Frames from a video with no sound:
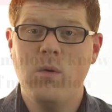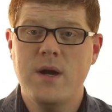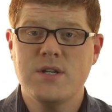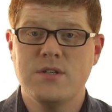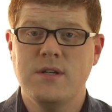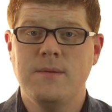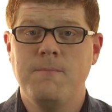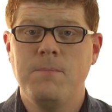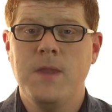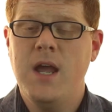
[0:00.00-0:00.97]
question.
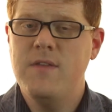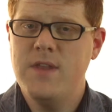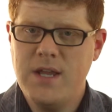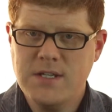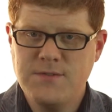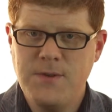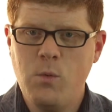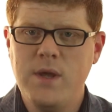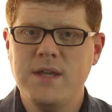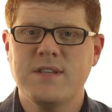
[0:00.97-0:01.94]
In the next few
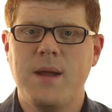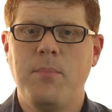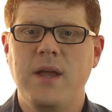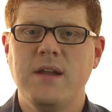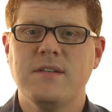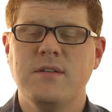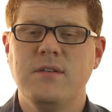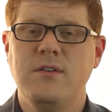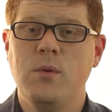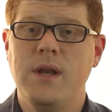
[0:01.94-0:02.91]
weeks, I plan to
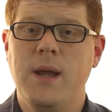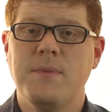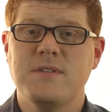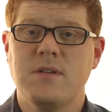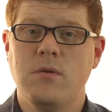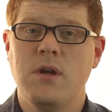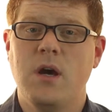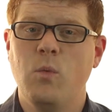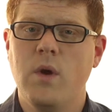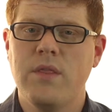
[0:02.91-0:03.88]
do an episode
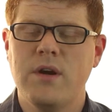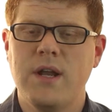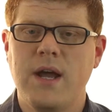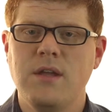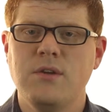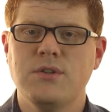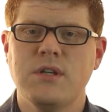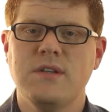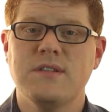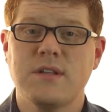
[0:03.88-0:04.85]
on whether or not you
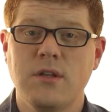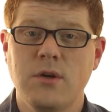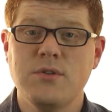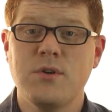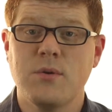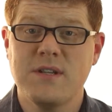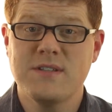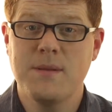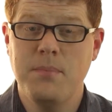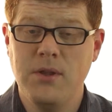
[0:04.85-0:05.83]
should disclose your
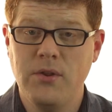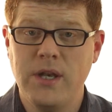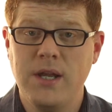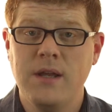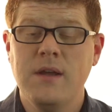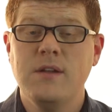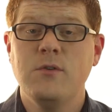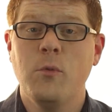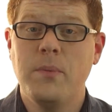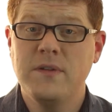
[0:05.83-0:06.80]
disability
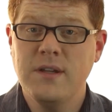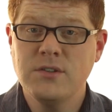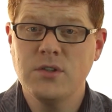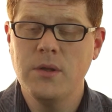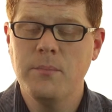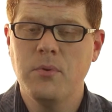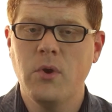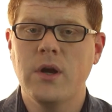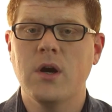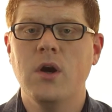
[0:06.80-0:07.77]
to a potential
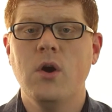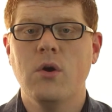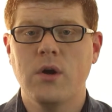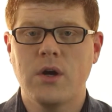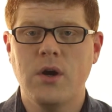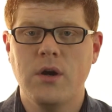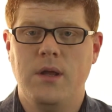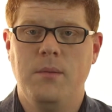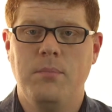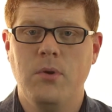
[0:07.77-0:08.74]
employer or a
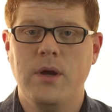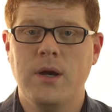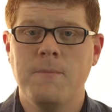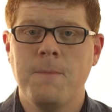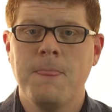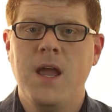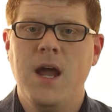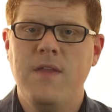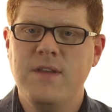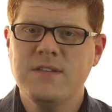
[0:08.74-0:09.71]
current employer.
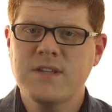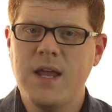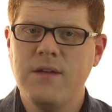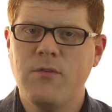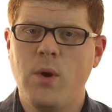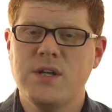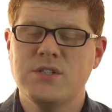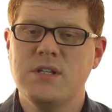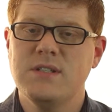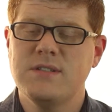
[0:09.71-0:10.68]
And this
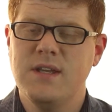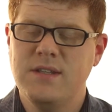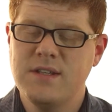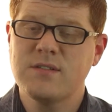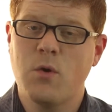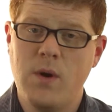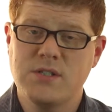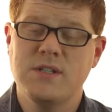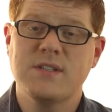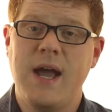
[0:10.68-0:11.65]
question is
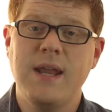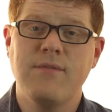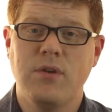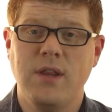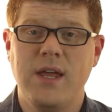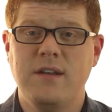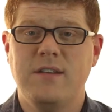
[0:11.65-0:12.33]
kind of related